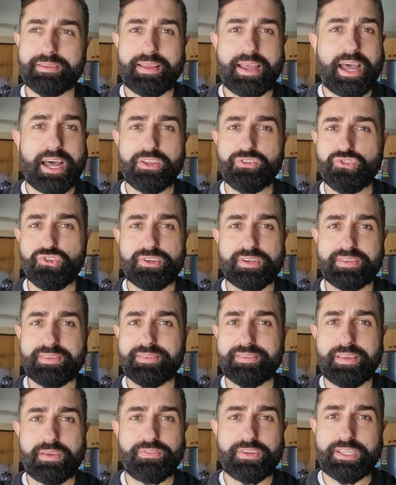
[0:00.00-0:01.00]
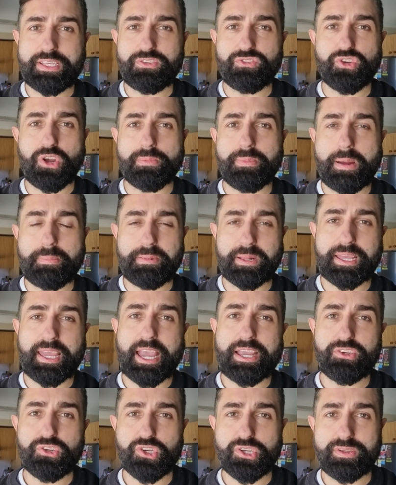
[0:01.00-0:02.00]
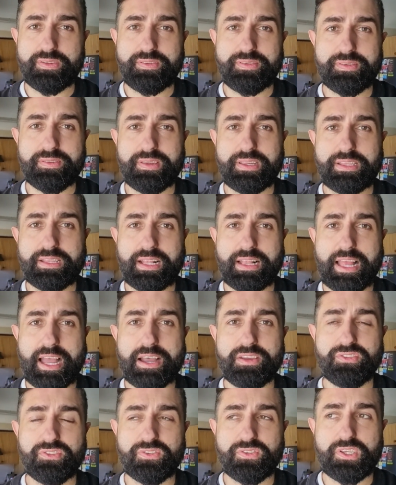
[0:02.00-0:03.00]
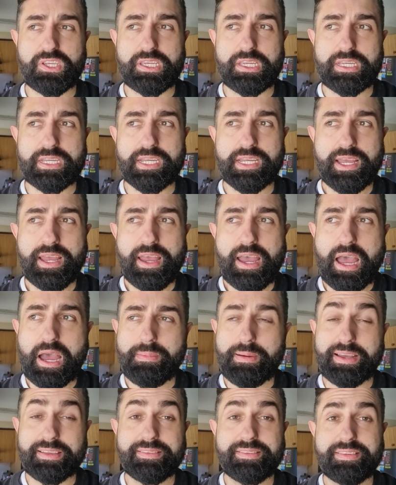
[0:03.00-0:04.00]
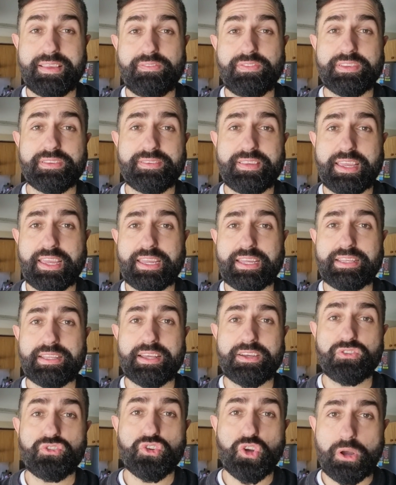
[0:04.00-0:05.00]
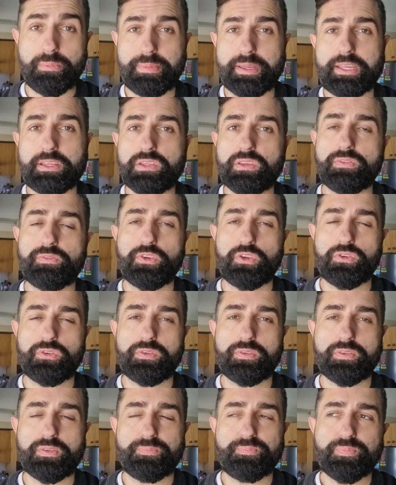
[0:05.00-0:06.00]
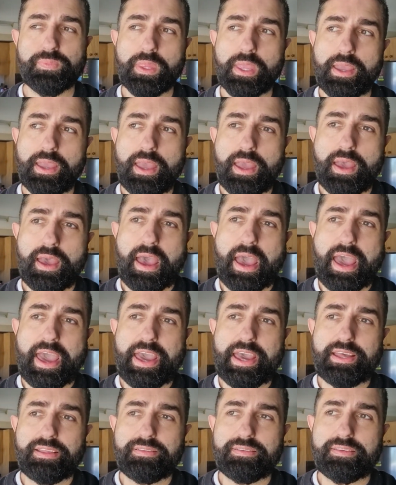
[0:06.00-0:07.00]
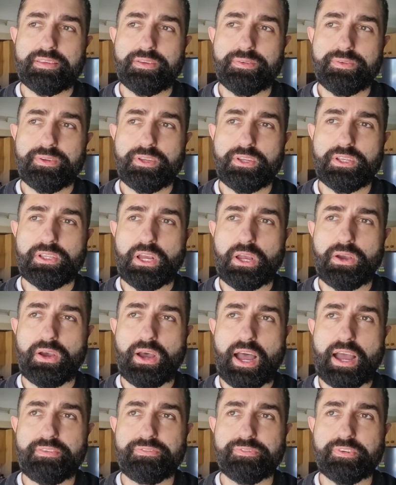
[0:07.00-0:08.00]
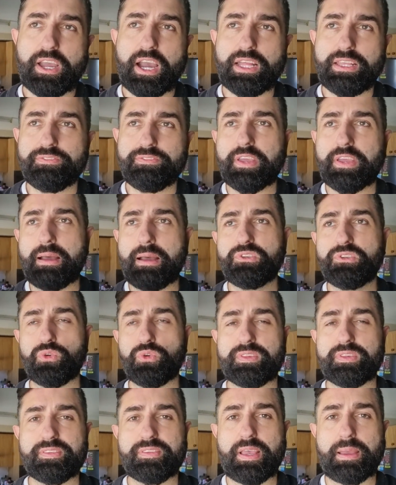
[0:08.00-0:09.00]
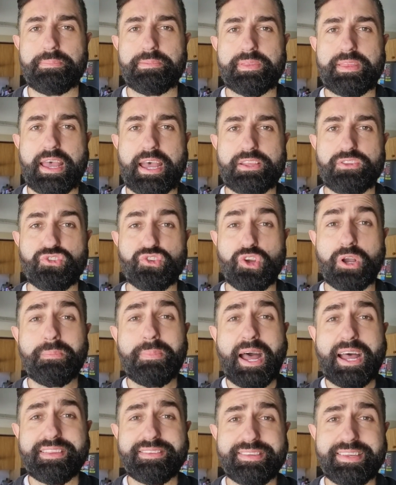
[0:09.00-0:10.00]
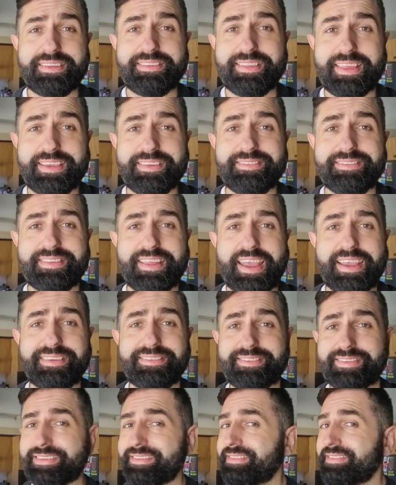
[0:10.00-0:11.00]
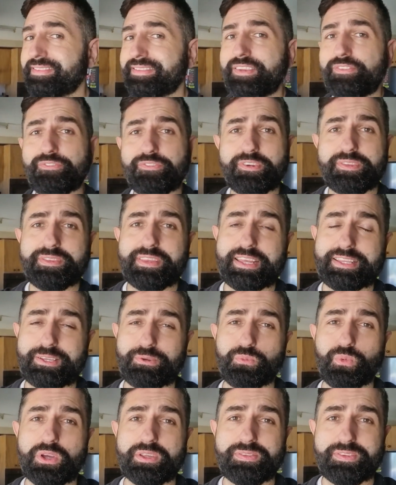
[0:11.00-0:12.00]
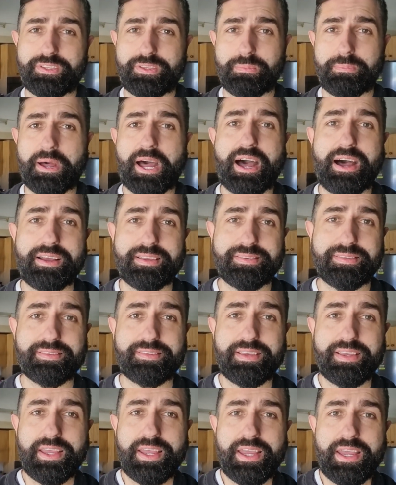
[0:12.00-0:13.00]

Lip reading: 170 job applications in the last year, about 17 job interviews. And I've kind of come to accept that job hunting these days is different than it was in the past.